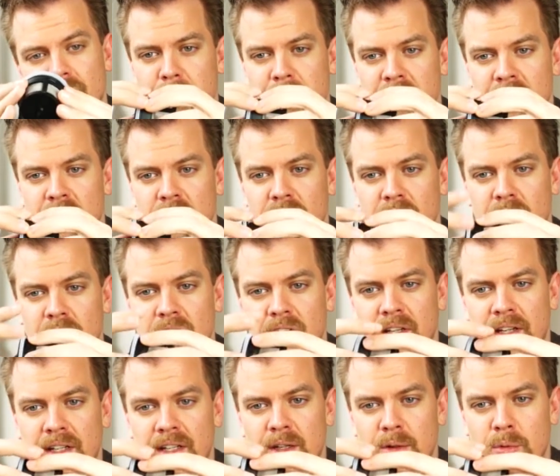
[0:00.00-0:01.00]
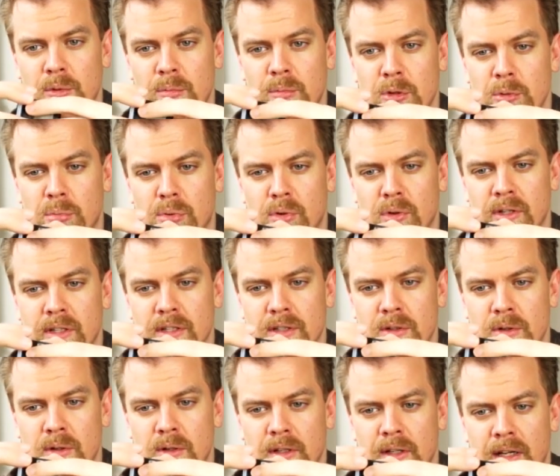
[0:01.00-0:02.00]
But this looks like it would be pretty
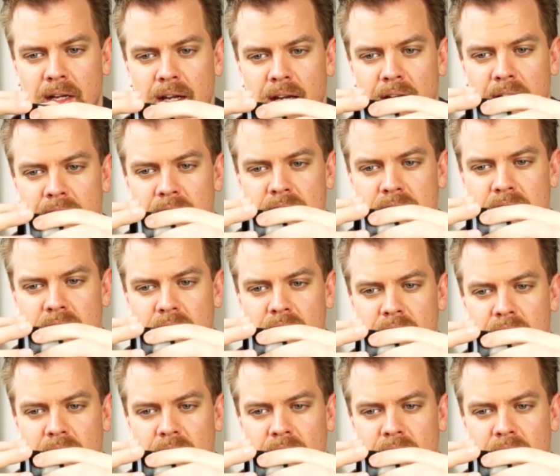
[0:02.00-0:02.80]
good at